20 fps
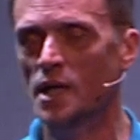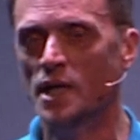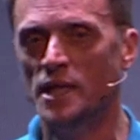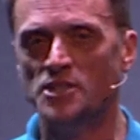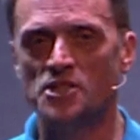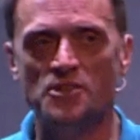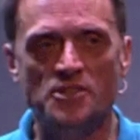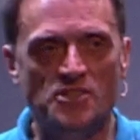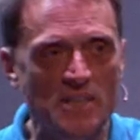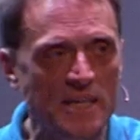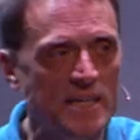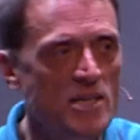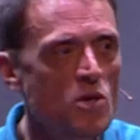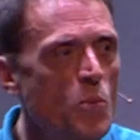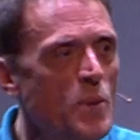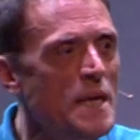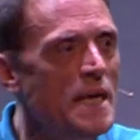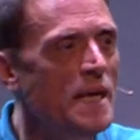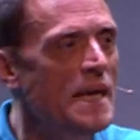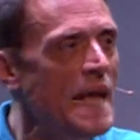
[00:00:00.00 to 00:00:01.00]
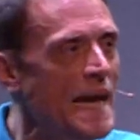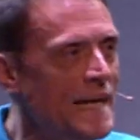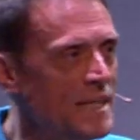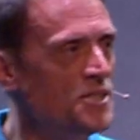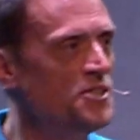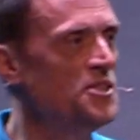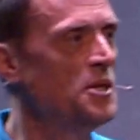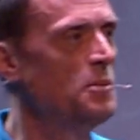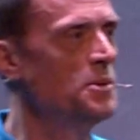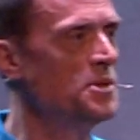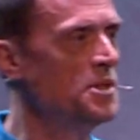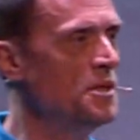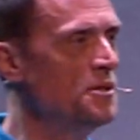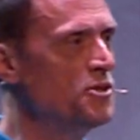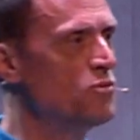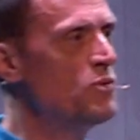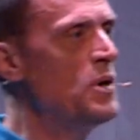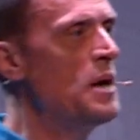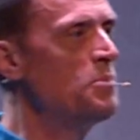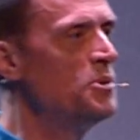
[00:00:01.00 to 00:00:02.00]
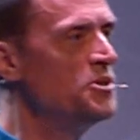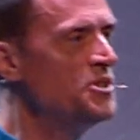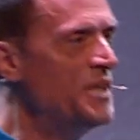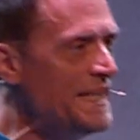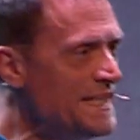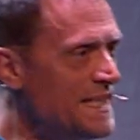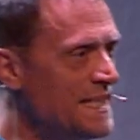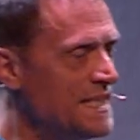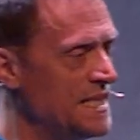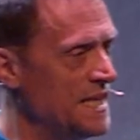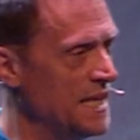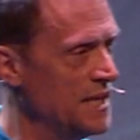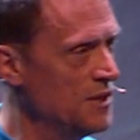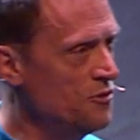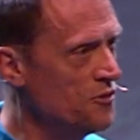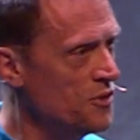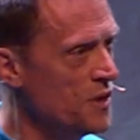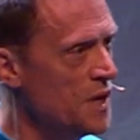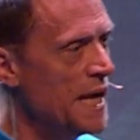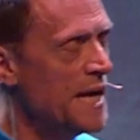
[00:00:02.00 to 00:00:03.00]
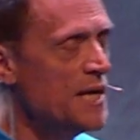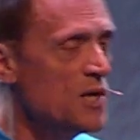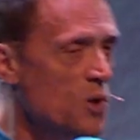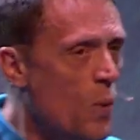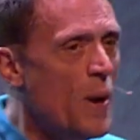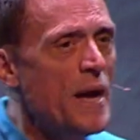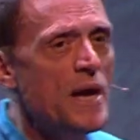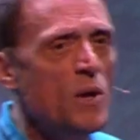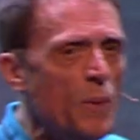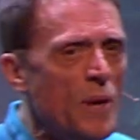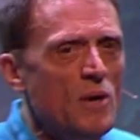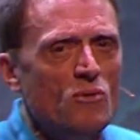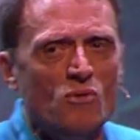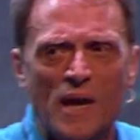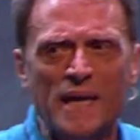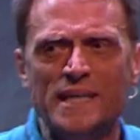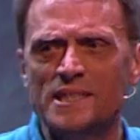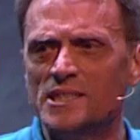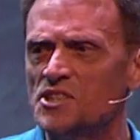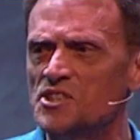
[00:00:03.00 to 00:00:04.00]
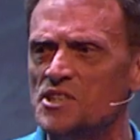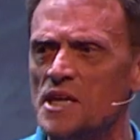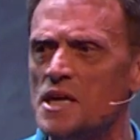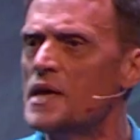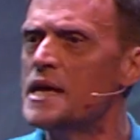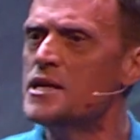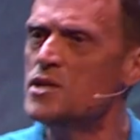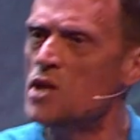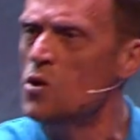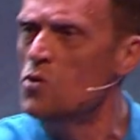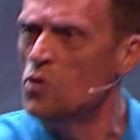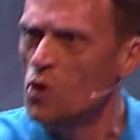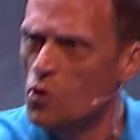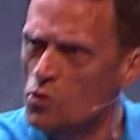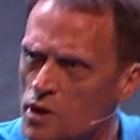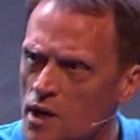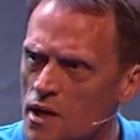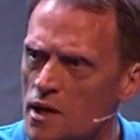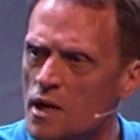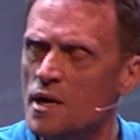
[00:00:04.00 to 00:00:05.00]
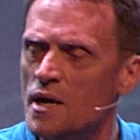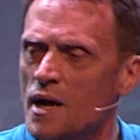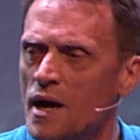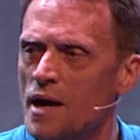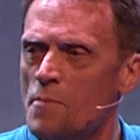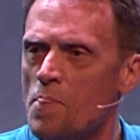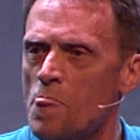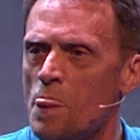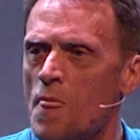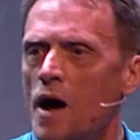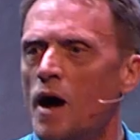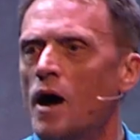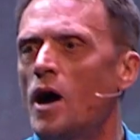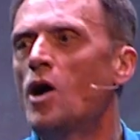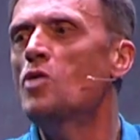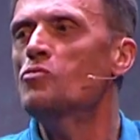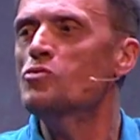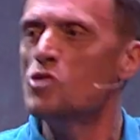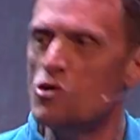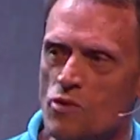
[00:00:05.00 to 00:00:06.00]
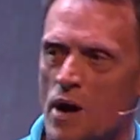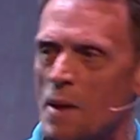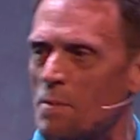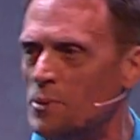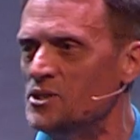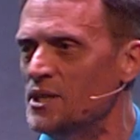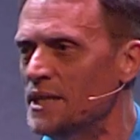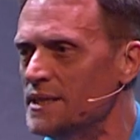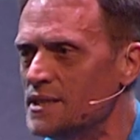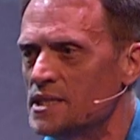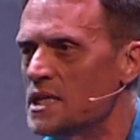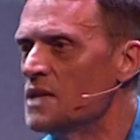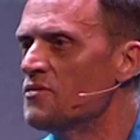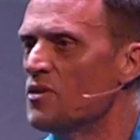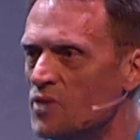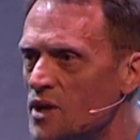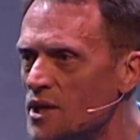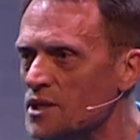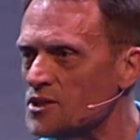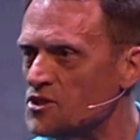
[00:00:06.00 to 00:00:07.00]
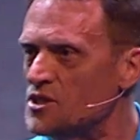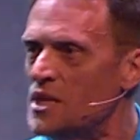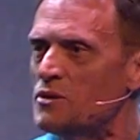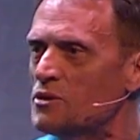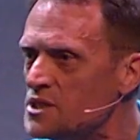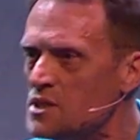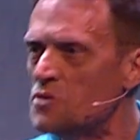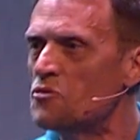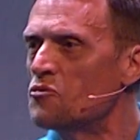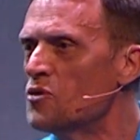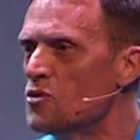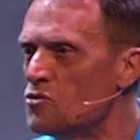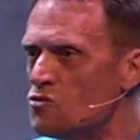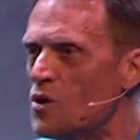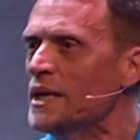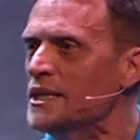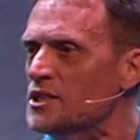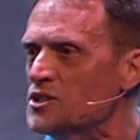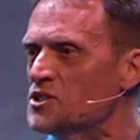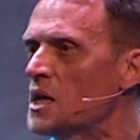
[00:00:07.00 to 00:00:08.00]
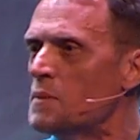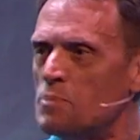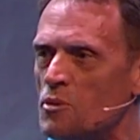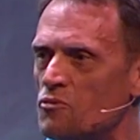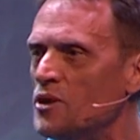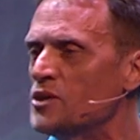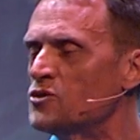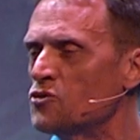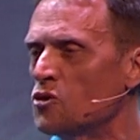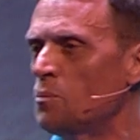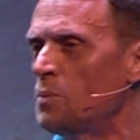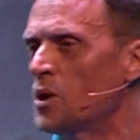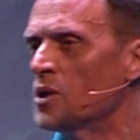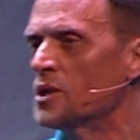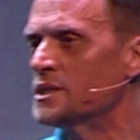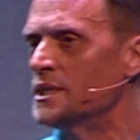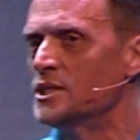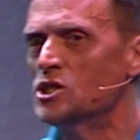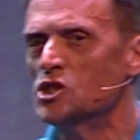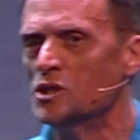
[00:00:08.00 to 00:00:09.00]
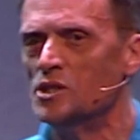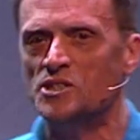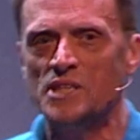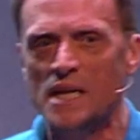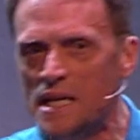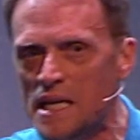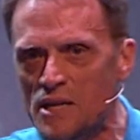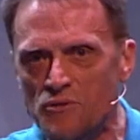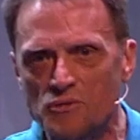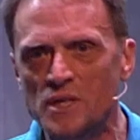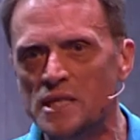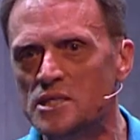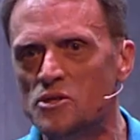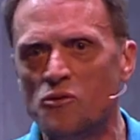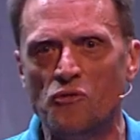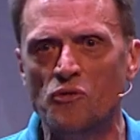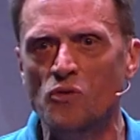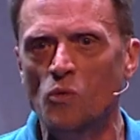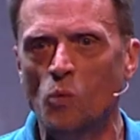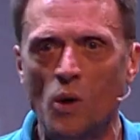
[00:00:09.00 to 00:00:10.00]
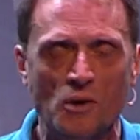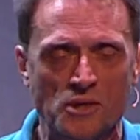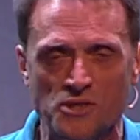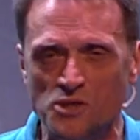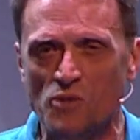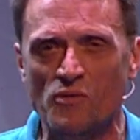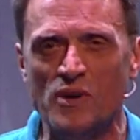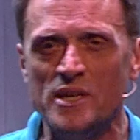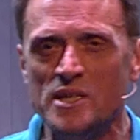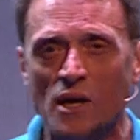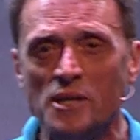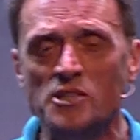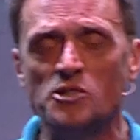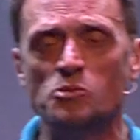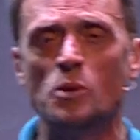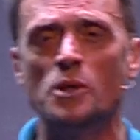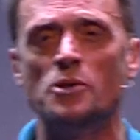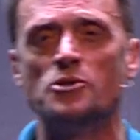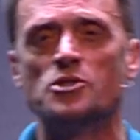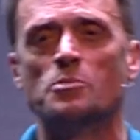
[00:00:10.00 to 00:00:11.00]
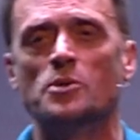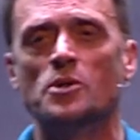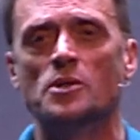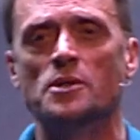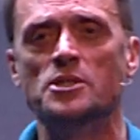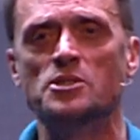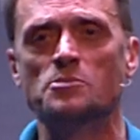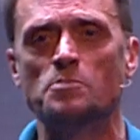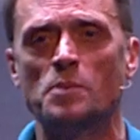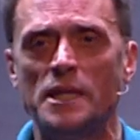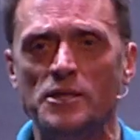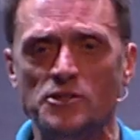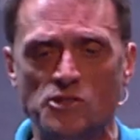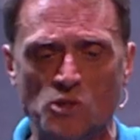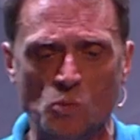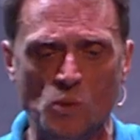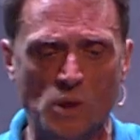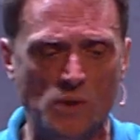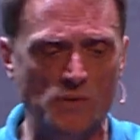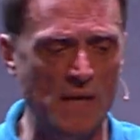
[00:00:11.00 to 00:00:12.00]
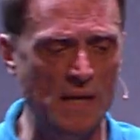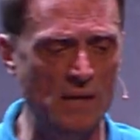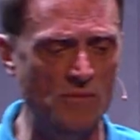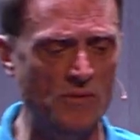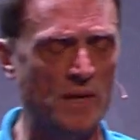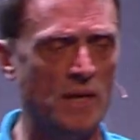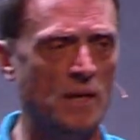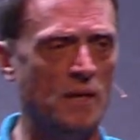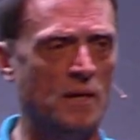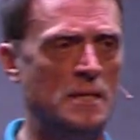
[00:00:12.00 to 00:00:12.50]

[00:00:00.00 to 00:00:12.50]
So the second we elect somebody as a representative, in a way, we're right to say they no longer are a representative of us. They're a different race. They're professional politicians. They live in a different world. It's not a very nice world, to be honest, but that's the world they live in.